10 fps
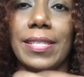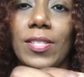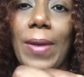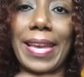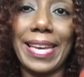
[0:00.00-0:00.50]

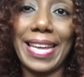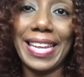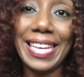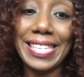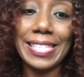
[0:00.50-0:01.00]
so I can get
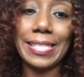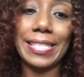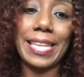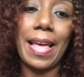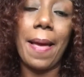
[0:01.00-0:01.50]
to eat
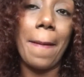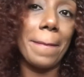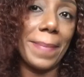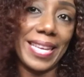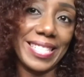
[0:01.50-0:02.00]
it
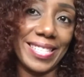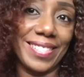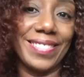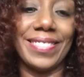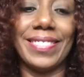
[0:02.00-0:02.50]
better.